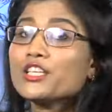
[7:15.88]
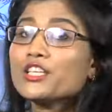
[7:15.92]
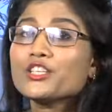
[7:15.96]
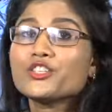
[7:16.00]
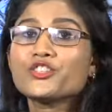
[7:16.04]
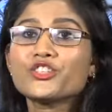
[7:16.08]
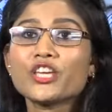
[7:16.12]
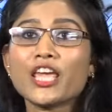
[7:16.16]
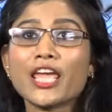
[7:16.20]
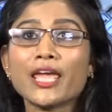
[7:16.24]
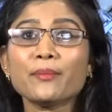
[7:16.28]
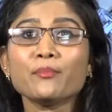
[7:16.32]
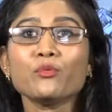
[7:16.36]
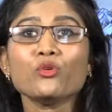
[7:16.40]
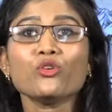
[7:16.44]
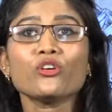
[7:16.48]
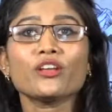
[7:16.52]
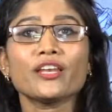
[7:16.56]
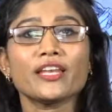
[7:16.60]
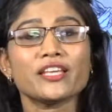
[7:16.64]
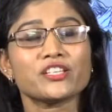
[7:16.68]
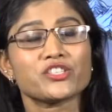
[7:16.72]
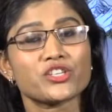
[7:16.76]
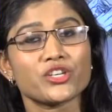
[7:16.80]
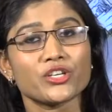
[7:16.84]
Jhemo
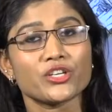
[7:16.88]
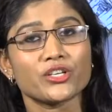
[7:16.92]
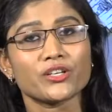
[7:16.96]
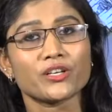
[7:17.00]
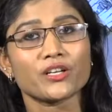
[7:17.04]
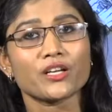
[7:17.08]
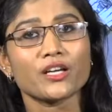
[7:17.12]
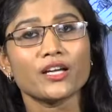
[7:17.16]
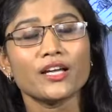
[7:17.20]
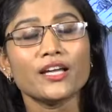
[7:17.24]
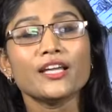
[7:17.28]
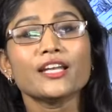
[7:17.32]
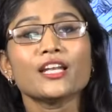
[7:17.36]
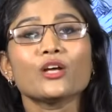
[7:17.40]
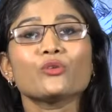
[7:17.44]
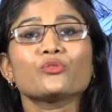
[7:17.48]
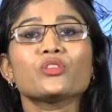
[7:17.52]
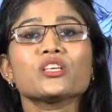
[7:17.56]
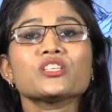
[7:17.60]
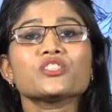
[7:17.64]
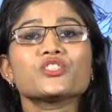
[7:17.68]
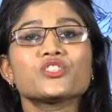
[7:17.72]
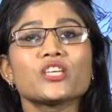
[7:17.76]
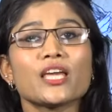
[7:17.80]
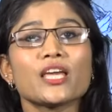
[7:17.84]
glacier. Now
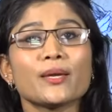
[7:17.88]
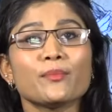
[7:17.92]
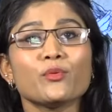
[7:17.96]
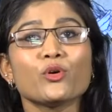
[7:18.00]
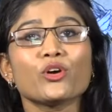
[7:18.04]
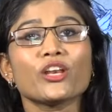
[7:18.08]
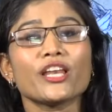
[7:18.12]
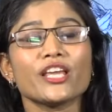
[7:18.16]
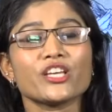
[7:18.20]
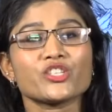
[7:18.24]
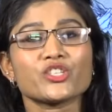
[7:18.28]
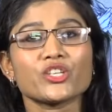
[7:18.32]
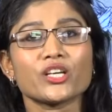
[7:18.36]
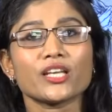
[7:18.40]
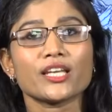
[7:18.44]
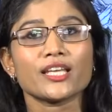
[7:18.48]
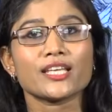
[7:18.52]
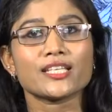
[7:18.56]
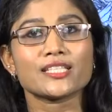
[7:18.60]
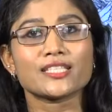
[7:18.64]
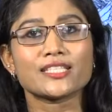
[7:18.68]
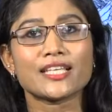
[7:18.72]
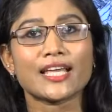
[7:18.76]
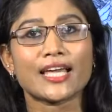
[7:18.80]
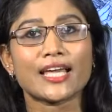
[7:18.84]
this Jhemo glacier
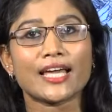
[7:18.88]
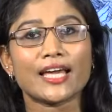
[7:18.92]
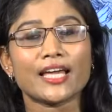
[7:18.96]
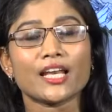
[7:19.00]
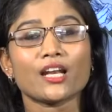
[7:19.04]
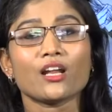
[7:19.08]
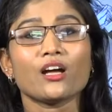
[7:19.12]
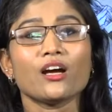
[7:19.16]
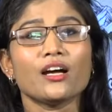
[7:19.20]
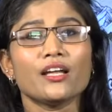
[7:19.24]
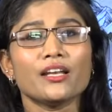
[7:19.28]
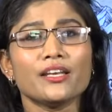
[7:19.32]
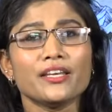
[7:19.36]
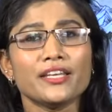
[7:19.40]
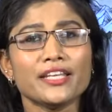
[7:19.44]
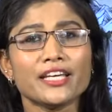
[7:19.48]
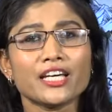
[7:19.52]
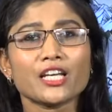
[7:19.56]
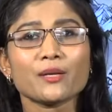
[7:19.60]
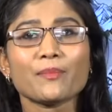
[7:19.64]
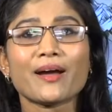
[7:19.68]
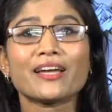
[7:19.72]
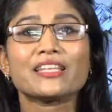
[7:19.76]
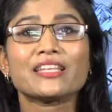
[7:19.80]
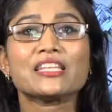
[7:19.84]
is there
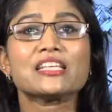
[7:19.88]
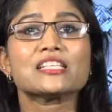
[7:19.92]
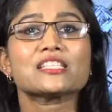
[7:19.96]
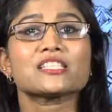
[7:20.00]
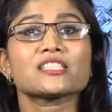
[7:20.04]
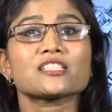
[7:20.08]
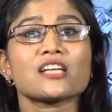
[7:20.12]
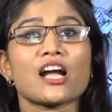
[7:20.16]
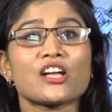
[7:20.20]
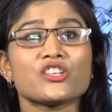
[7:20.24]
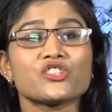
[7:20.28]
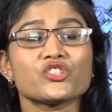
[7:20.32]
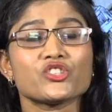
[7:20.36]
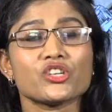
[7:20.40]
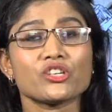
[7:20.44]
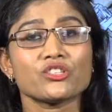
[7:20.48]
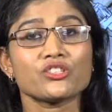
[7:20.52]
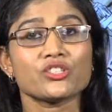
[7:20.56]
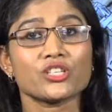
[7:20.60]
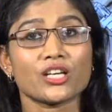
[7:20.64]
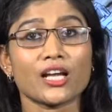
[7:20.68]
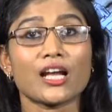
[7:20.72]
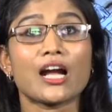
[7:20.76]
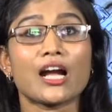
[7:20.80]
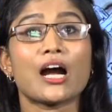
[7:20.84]
nearby this
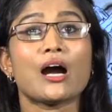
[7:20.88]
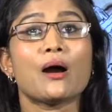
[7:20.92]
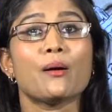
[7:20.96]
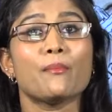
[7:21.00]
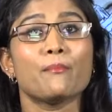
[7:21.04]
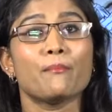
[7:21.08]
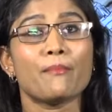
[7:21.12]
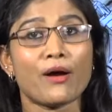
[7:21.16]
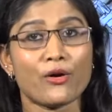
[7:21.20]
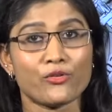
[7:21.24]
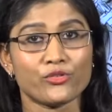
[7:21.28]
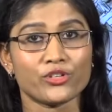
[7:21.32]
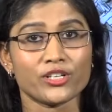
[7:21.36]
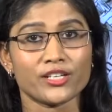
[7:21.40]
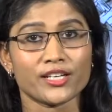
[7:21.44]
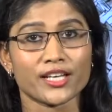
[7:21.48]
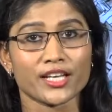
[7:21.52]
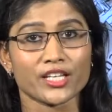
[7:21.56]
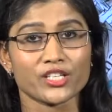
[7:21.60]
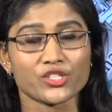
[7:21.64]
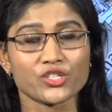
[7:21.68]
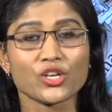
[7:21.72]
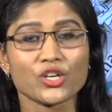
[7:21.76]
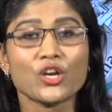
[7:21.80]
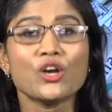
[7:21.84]
Kanchenjunga mountain
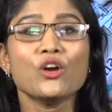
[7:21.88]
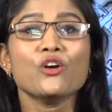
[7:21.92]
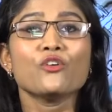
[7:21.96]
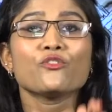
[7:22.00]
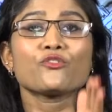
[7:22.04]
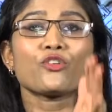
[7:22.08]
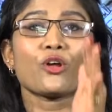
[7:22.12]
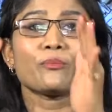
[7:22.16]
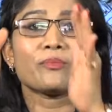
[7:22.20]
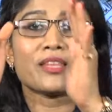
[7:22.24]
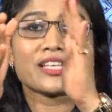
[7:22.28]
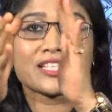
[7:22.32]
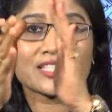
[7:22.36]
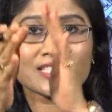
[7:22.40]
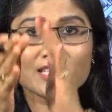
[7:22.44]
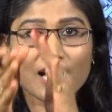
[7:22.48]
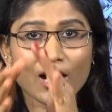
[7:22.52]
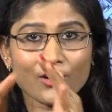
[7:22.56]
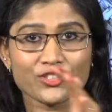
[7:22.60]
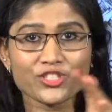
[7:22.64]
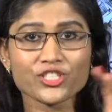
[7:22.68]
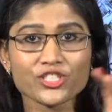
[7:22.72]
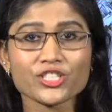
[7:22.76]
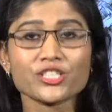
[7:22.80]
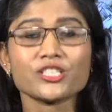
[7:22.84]
range. From this
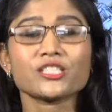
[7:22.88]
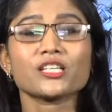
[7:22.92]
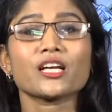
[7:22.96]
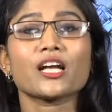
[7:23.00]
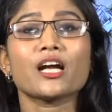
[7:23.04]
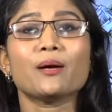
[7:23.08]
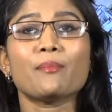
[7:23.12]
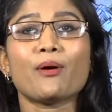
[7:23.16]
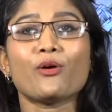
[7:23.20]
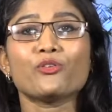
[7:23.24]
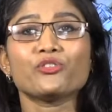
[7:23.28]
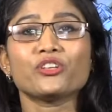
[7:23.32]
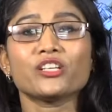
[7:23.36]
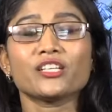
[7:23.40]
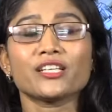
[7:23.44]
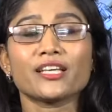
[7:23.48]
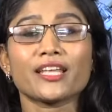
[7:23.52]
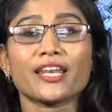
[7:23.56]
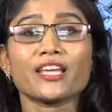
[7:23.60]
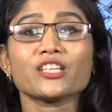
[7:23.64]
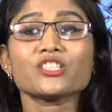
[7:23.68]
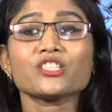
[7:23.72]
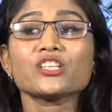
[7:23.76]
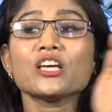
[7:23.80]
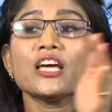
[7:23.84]
Kanchenjunga mountain
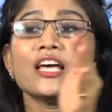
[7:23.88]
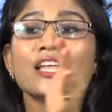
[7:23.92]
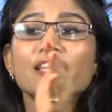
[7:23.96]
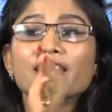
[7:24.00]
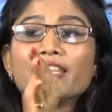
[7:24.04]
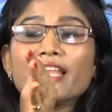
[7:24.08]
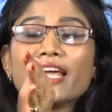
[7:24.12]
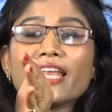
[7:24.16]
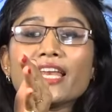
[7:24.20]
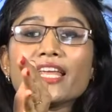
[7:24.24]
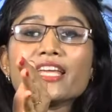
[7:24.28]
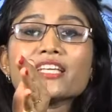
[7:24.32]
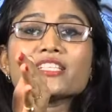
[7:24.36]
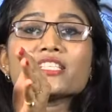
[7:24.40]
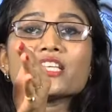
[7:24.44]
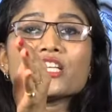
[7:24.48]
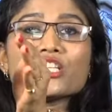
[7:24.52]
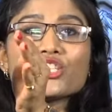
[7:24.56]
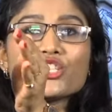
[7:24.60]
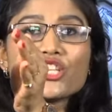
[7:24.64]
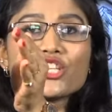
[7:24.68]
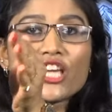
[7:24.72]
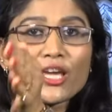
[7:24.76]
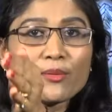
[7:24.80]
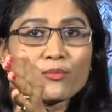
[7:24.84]
range, there is a
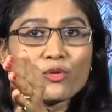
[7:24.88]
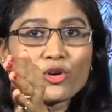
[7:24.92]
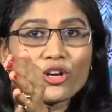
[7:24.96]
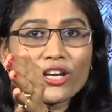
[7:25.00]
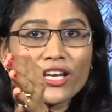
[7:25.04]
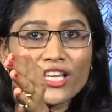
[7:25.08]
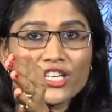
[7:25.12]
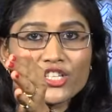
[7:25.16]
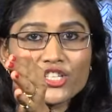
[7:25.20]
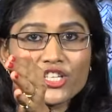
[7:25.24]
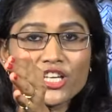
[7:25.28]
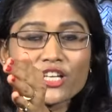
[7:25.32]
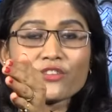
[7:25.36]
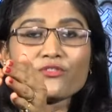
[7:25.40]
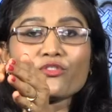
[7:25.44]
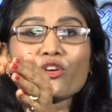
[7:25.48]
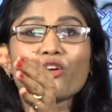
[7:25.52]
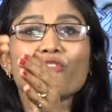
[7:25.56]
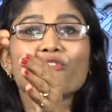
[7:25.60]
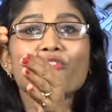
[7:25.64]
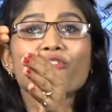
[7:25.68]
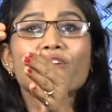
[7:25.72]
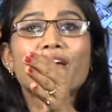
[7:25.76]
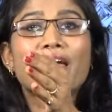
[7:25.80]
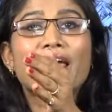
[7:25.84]
Jhemo glacier
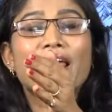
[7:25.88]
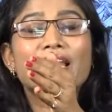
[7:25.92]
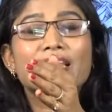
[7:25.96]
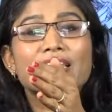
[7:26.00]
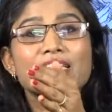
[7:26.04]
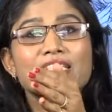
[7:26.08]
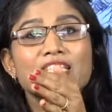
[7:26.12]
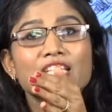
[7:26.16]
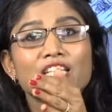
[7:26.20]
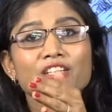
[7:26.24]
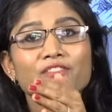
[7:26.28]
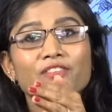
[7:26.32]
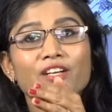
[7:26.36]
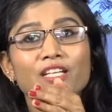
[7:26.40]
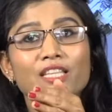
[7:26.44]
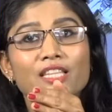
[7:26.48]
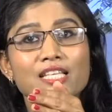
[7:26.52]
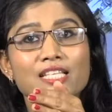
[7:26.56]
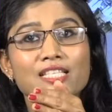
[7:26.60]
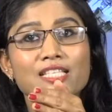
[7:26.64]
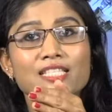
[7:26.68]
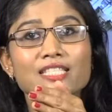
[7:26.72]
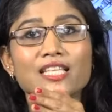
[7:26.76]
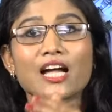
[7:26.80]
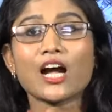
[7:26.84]
from where this river
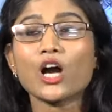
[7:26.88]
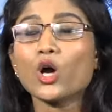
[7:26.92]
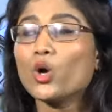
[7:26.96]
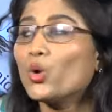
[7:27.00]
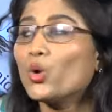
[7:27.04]
Teesta